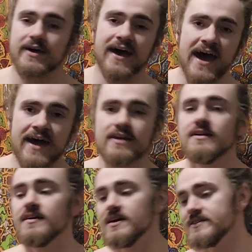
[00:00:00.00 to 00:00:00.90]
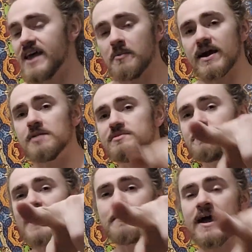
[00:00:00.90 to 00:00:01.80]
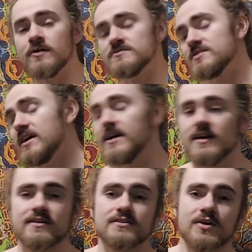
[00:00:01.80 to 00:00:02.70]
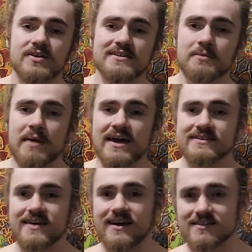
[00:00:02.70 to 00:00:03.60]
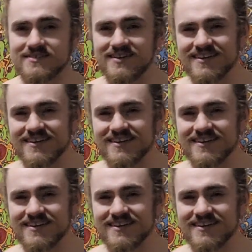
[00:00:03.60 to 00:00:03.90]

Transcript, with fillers: Ah, damn, I gotta bleep that out so I don't get demonetized.